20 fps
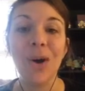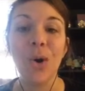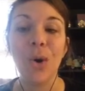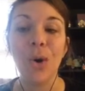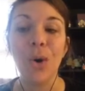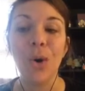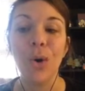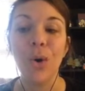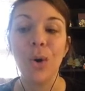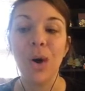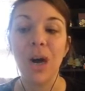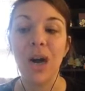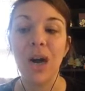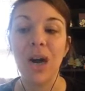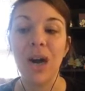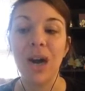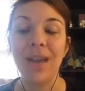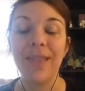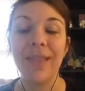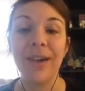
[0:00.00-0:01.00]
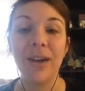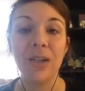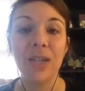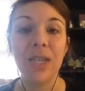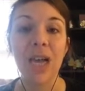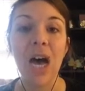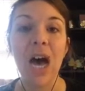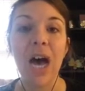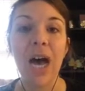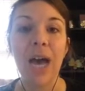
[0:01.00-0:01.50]
or their
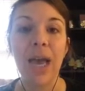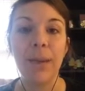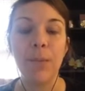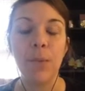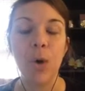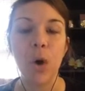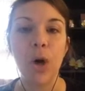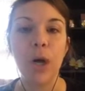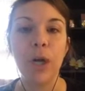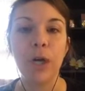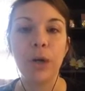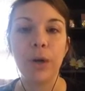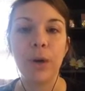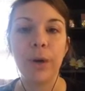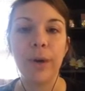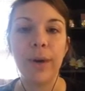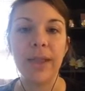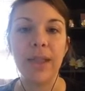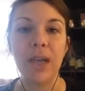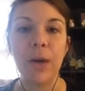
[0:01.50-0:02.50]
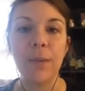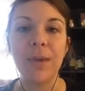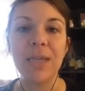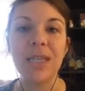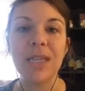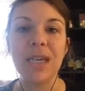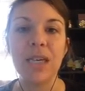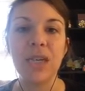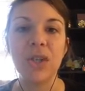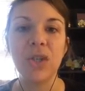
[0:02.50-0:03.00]
time on growing their
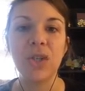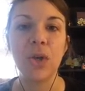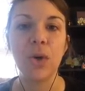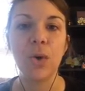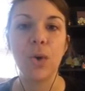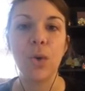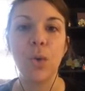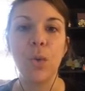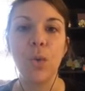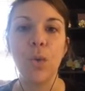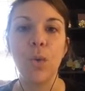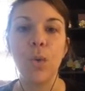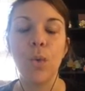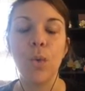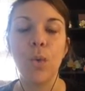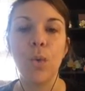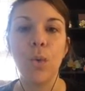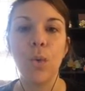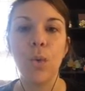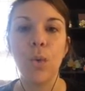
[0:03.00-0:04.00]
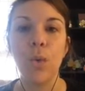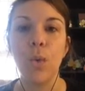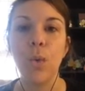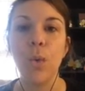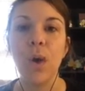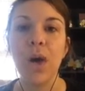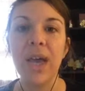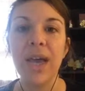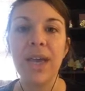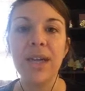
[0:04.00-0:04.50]
business. So
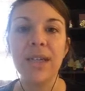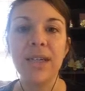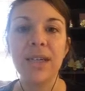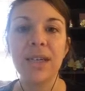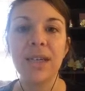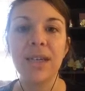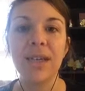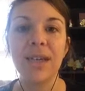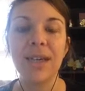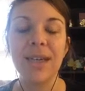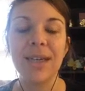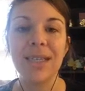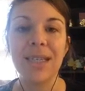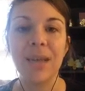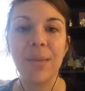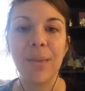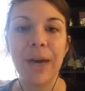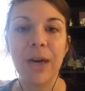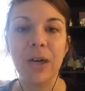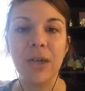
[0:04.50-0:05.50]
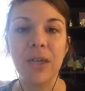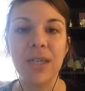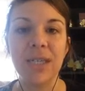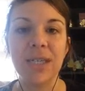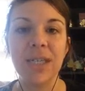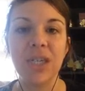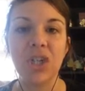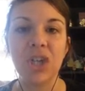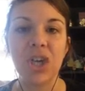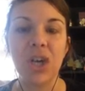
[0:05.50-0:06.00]
what is the better
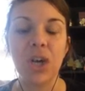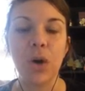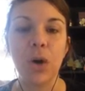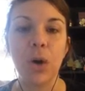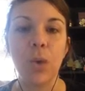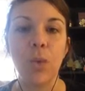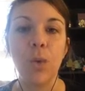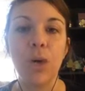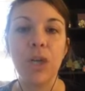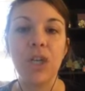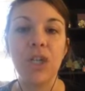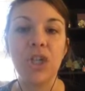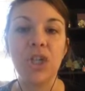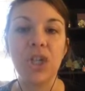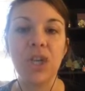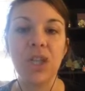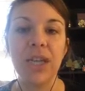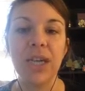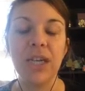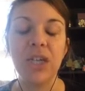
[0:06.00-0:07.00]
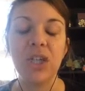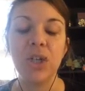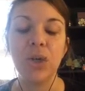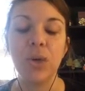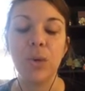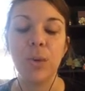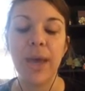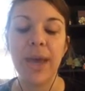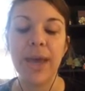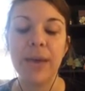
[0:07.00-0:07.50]
decision, or what should they
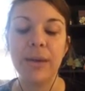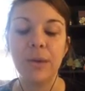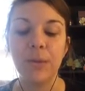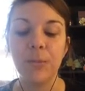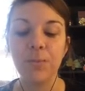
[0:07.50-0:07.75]
do? And